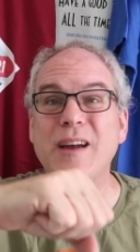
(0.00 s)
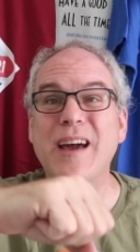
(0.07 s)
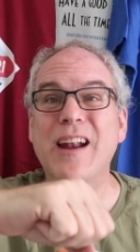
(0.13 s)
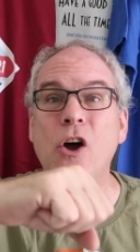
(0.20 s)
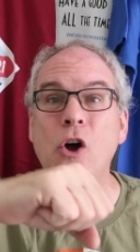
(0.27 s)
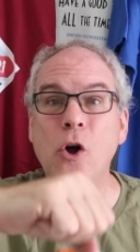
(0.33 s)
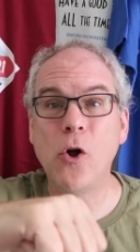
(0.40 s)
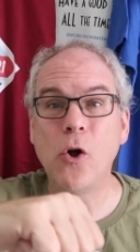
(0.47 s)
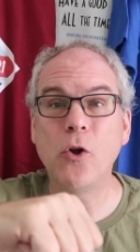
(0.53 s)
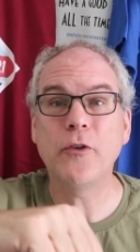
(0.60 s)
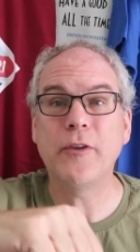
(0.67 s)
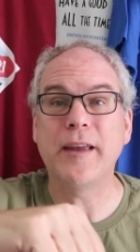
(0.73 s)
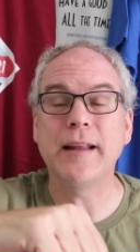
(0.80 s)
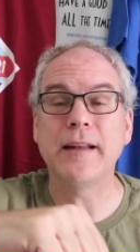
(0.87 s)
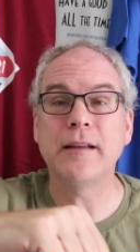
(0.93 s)
you gotta
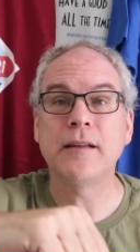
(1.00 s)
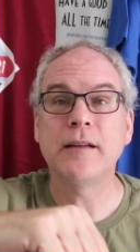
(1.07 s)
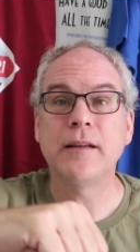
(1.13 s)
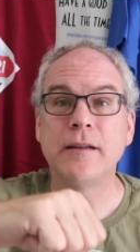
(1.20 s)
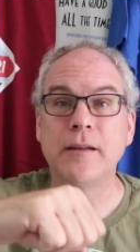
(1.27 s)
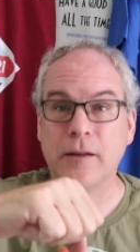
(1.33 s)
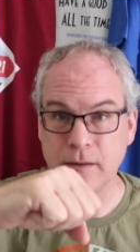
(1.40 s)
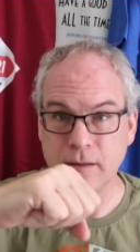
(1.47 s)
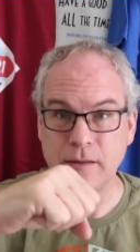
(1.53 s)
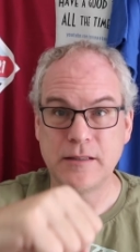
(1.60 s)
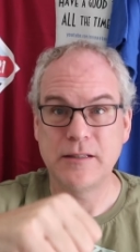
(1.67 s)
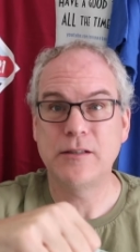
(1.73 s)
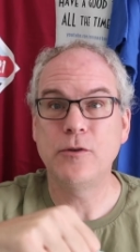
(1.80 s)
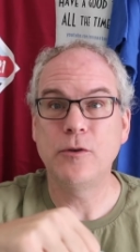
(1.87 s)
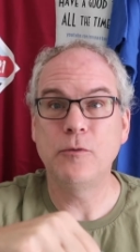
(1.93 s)
hold it
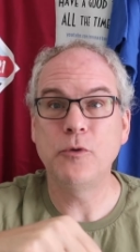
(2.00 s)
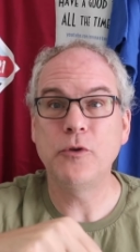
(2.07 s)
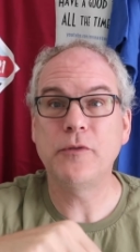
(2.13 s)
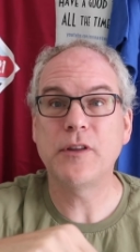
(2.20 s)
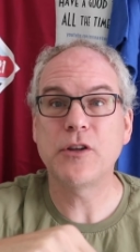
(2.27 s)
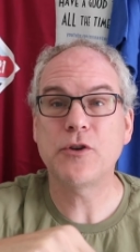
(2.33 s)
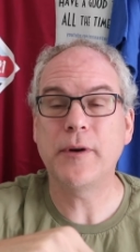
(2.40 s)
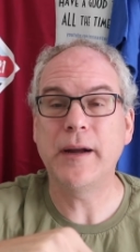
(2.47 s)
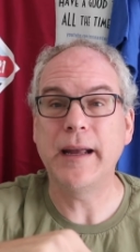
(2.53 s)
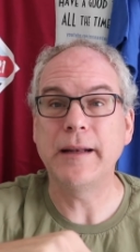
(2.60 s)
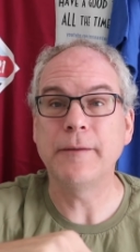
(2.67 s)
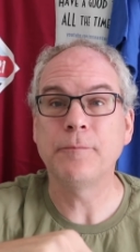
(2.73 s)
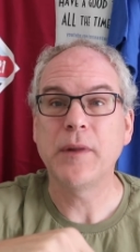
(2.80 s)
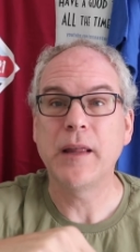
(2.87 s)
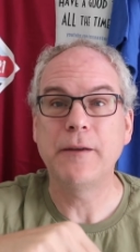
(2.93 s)
to move the
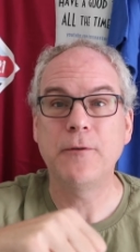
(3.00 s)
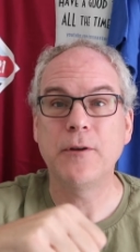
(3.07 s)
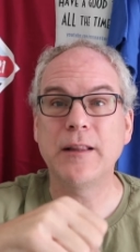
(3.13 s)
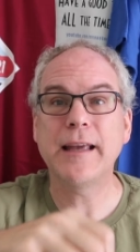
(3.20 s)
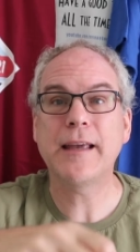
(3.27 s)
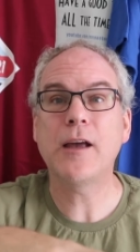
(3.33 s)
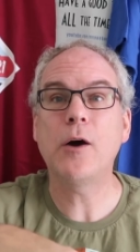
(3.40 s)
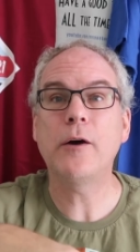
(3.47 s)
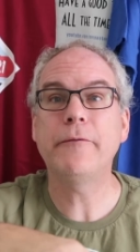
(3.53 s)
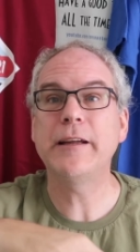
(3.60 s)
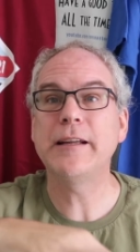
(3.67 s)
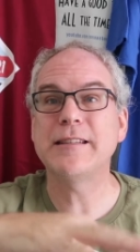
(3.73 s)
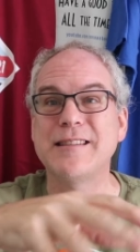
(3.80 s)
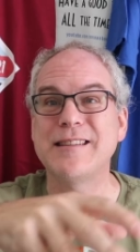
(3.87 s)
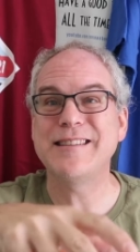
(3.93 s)
train. If you let go of
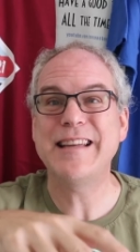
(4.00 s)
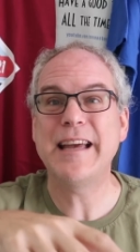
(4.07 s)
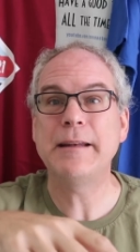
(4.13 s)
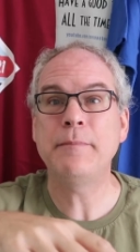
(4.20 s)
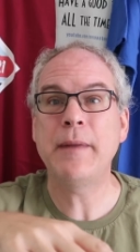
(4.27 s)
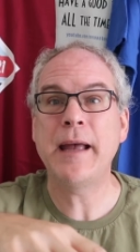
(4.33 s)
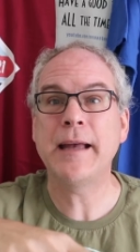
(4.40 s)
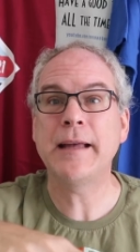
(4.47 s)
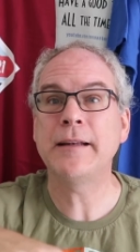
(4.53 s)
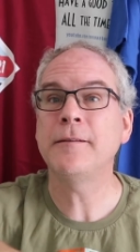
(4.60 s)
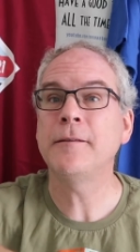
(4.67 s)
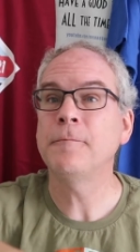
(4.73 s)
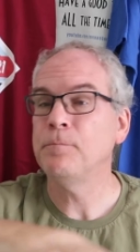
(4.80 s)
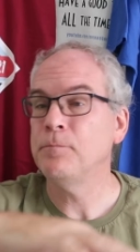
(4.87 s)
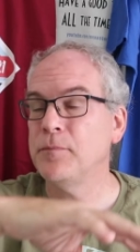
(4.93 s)
it, it's a dead
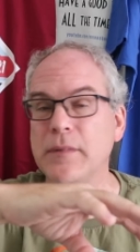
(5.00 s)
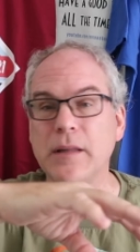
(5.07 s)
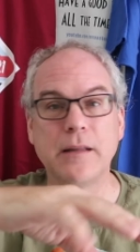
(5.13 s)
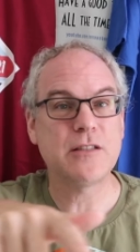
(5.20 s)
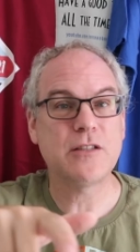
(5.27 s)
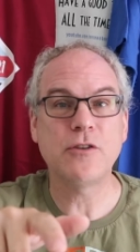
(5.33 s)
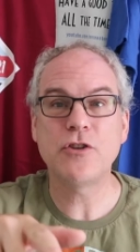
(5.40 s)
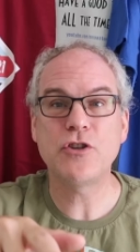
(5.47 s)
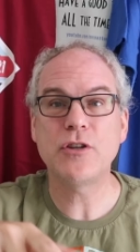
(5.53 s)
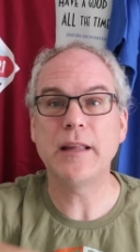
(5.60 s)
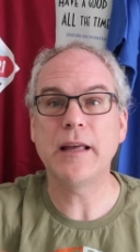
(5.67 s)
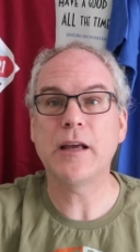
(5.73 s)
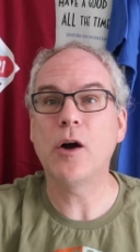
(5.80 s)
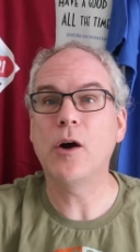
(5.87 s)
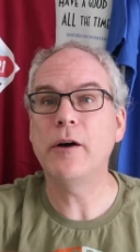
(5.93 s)
man. As soon as you
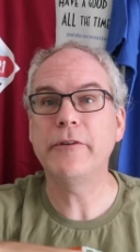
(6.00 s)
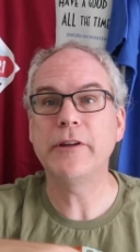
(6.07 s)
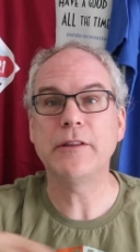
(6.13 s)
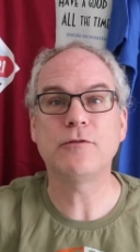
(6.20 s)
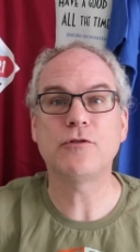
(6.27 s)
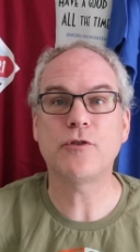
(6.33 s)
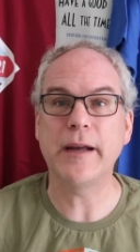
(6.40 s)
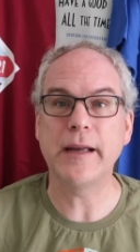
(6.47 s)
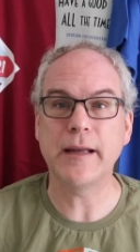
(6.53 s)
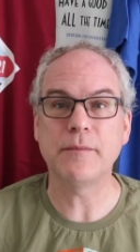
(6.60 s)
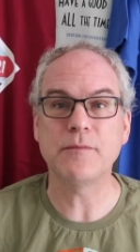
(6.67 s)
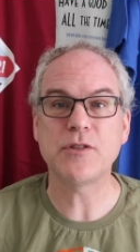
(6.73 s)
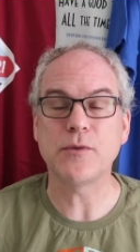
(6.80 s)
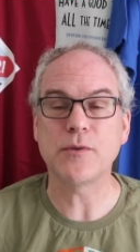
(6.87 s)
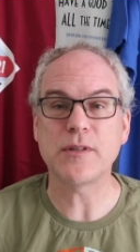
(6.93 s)
let go of it, the train
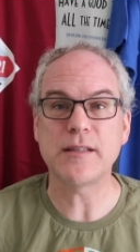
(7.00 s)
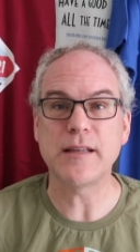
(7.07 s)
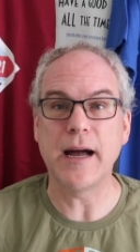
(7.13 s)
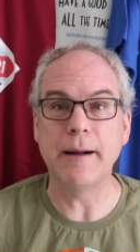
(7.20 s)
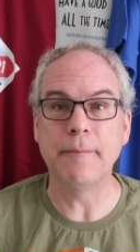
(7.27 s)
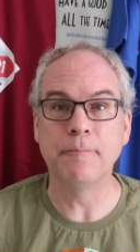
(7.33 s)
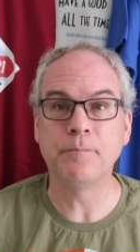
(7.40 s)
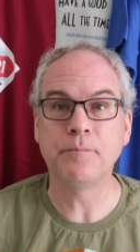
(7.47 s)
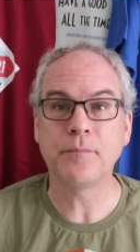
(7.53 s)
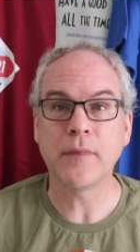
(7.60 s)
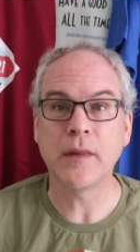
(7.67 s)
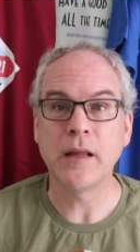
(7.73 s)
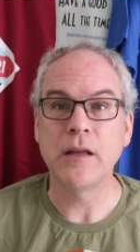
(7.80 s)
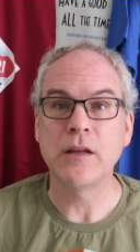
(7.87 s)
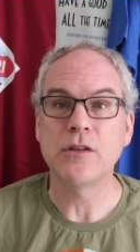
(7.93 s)
comes to a stop.
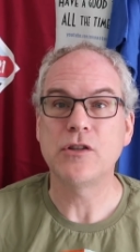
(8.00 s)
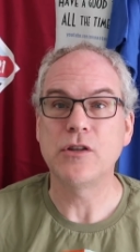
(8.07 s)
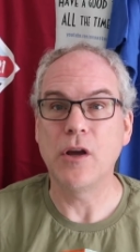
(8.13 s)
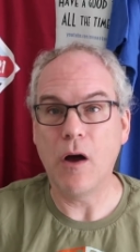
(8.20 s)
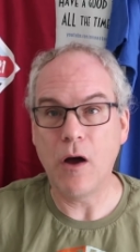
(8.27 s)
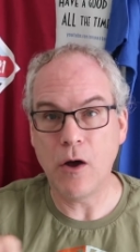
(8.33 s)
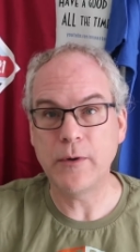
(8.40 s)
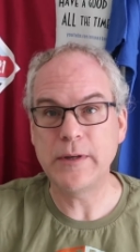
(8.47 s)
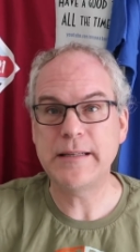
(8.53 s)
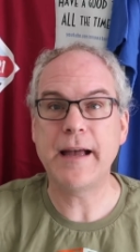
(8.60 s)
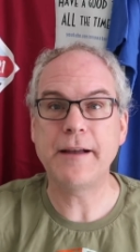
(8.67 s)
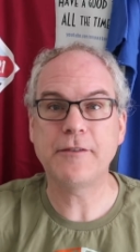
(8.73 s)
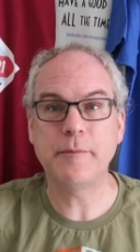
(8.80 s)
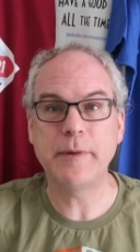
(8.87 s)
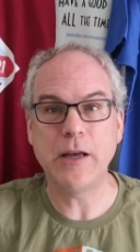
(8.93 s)
So you always
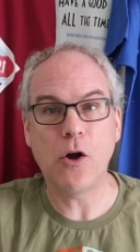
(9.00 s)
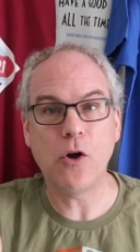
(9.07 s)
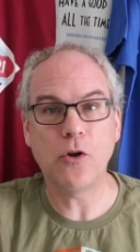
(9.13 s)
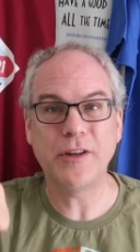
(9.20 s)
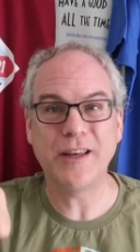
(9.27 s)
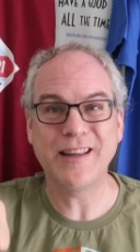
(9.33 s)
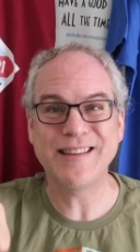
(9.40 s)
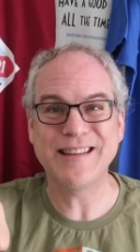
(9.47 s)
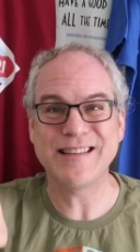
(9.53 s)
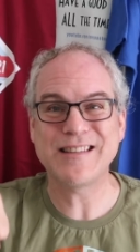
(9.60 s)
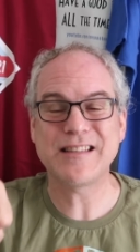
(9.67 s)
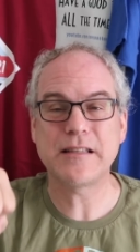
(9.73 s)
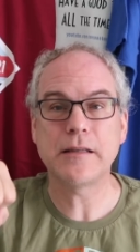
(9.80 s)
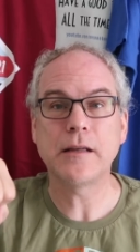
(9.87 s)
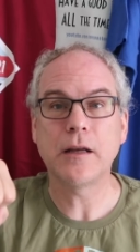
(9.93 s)
have to be holding
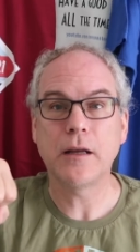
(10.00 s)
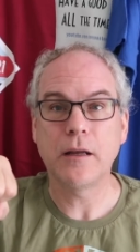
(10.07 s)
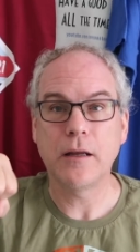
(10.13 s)
this